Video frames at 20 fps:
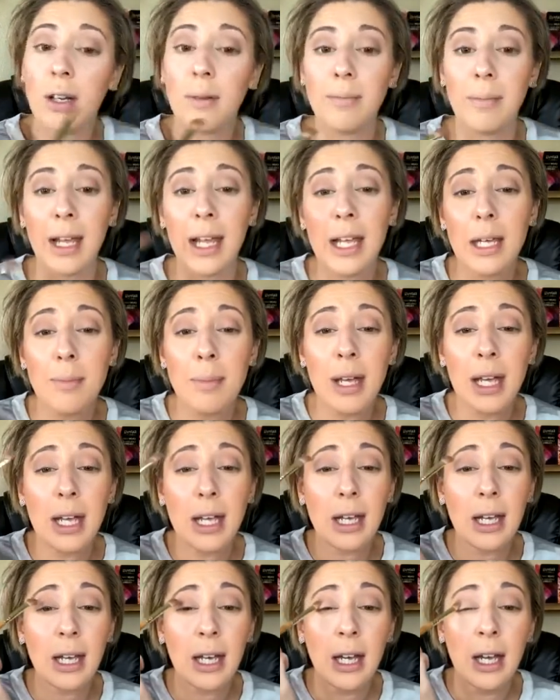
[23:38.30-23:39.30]

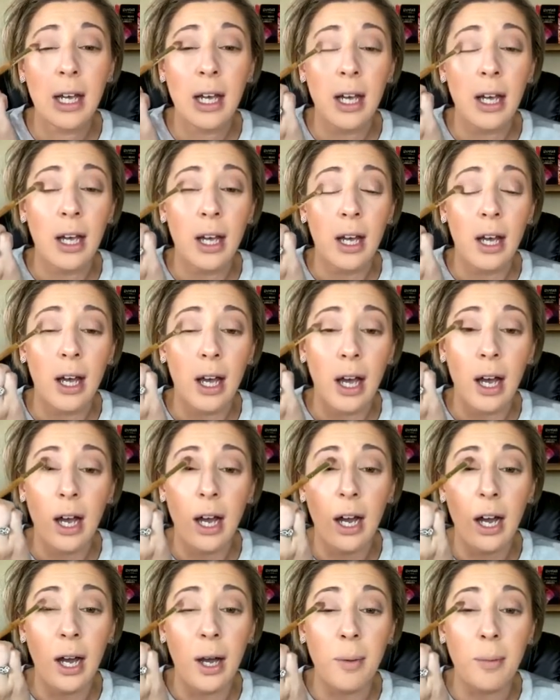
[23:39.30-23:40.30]
maybe
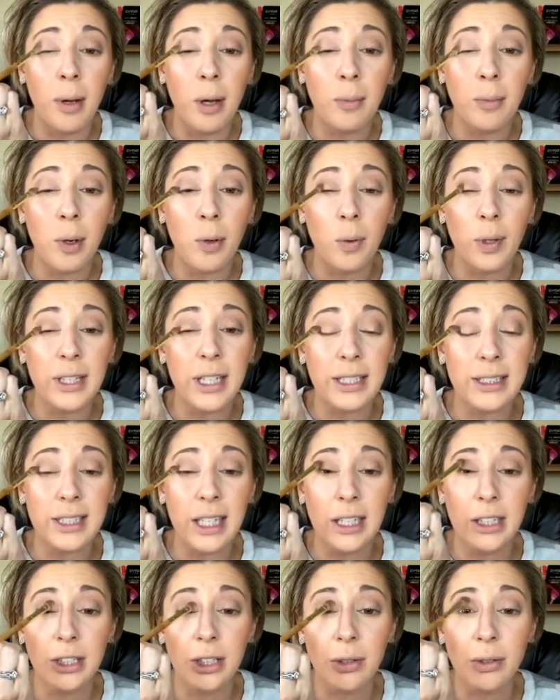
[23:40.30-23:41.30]
um, but what that's
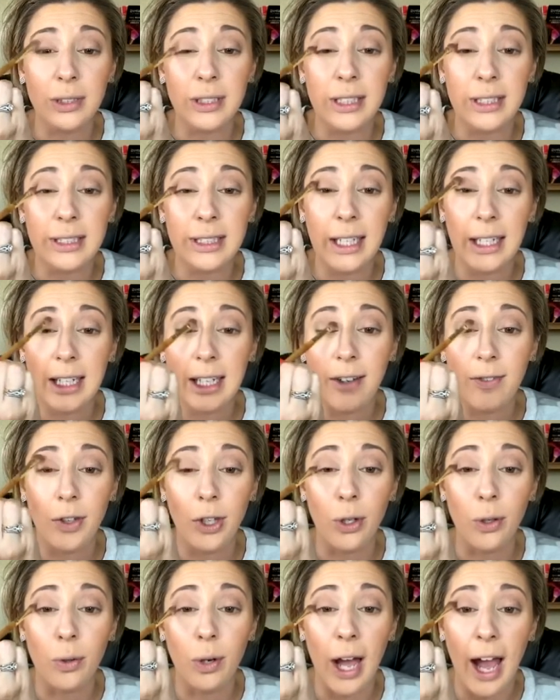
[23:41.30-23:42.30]
going to do is it's going to give
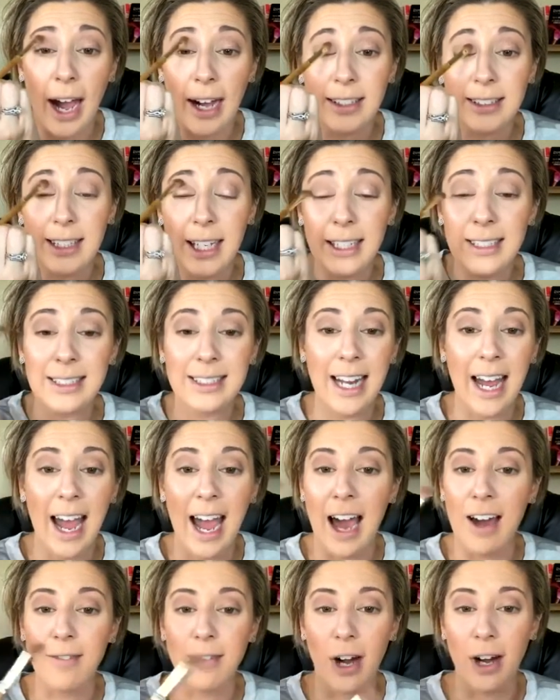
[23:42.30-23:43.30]
you access to
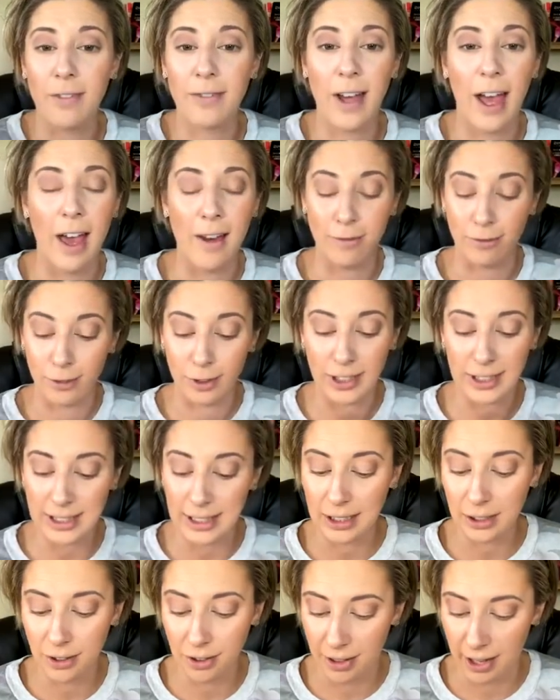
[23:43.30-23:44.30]
half off every
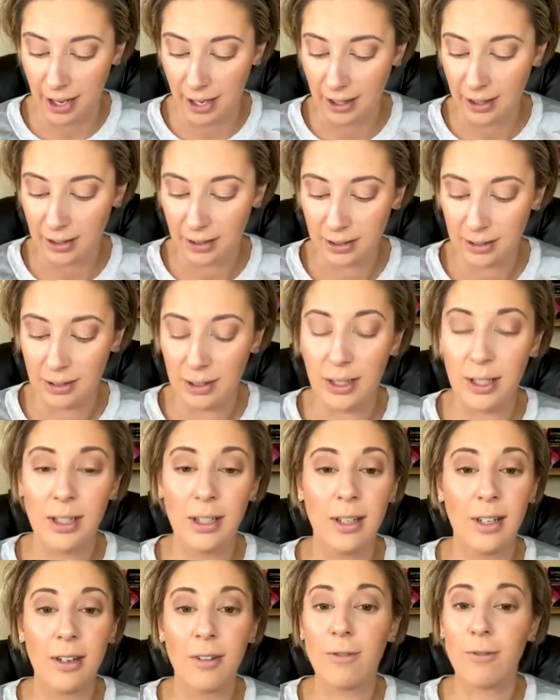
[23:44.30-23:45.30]
single thing
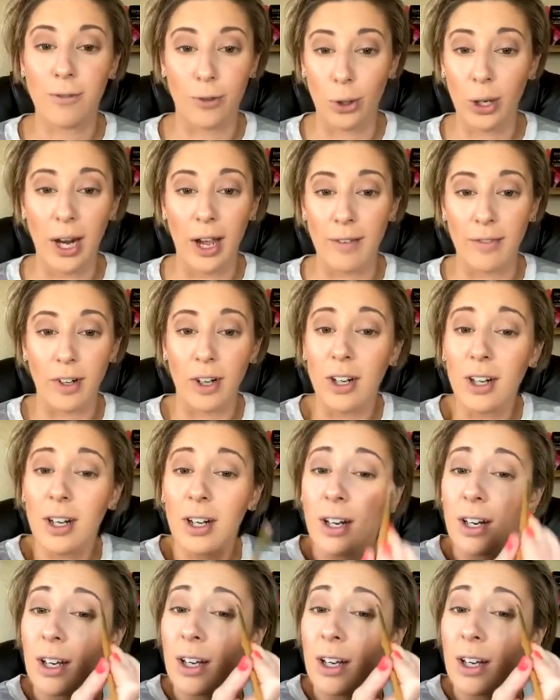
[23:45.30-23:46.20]
forever.